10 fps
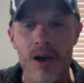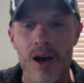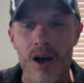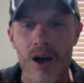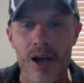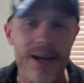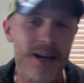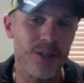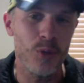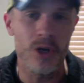I got a
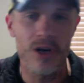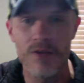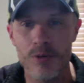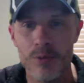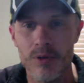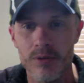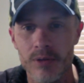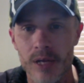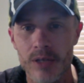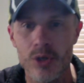little more comfortable,
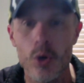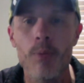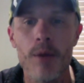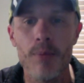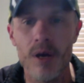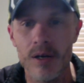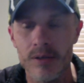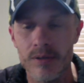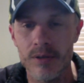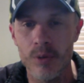like showing my mug
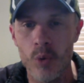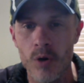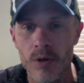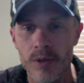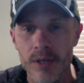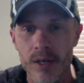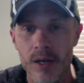to the world